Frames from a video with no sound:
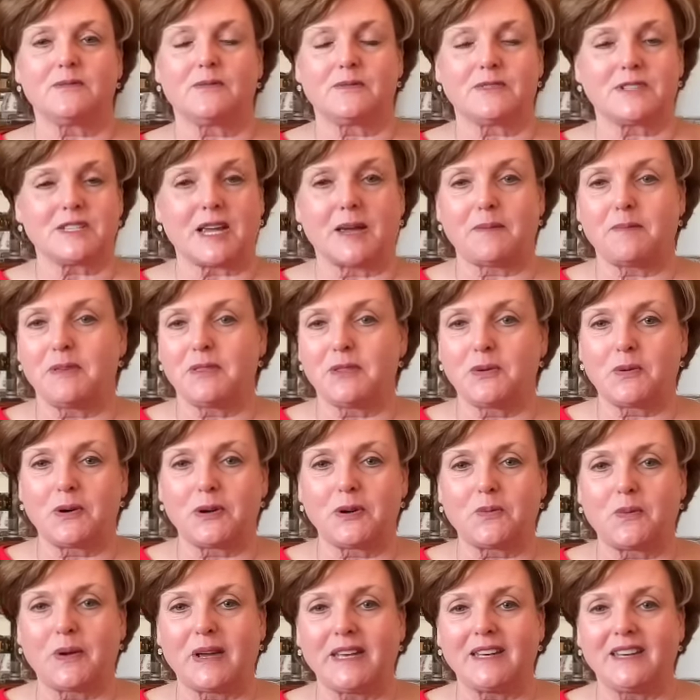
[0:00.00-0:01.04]
type in the
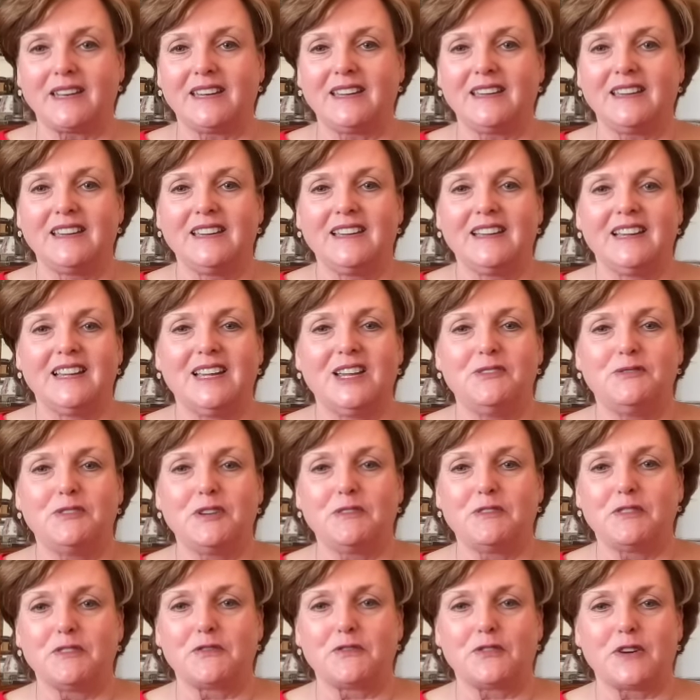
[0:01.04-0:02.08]
word Whitney. If you
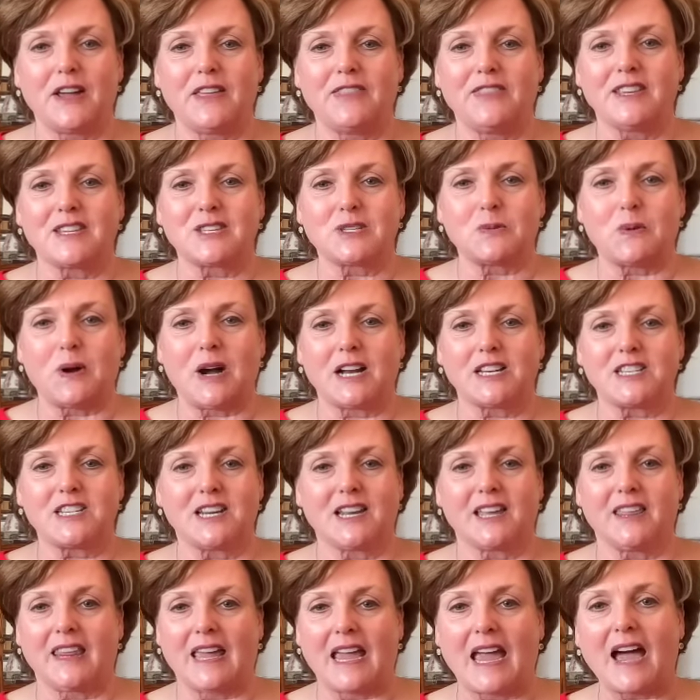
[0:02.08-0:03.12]
have a friend that's watching
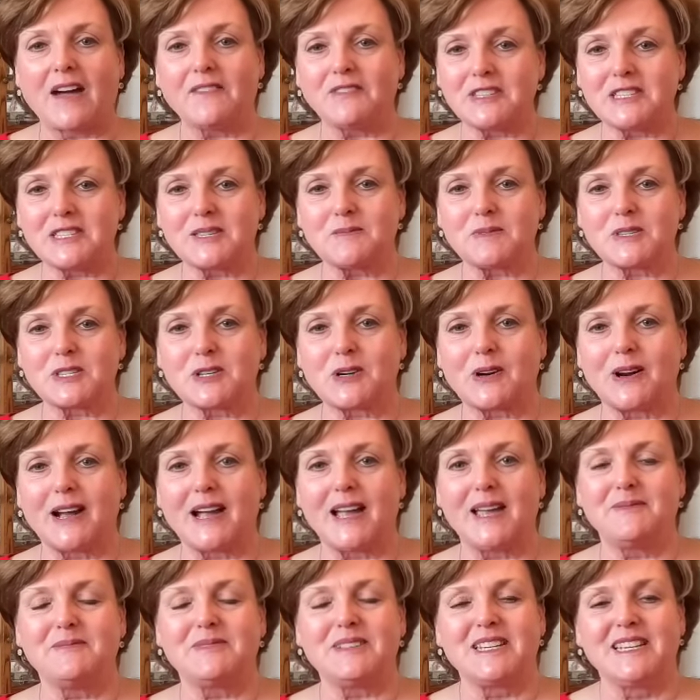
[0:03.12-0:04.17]
and they haven't
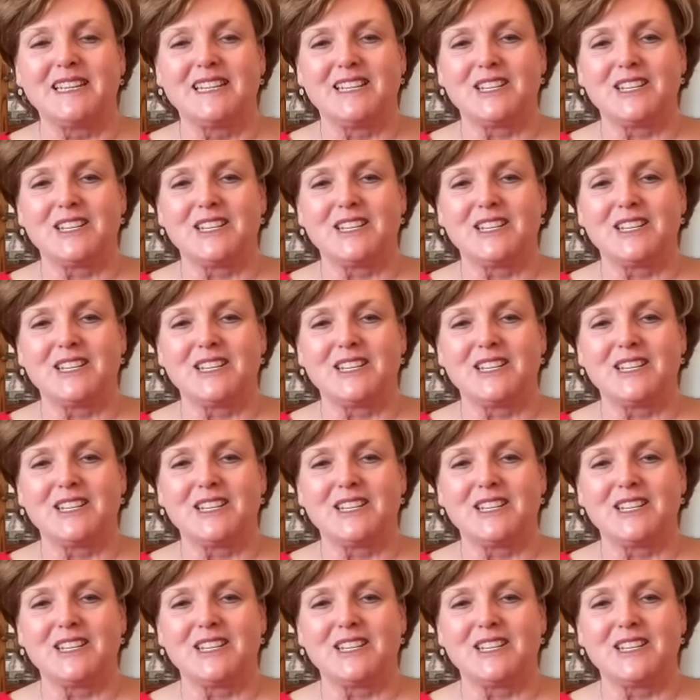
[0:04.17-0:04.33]
subscribed,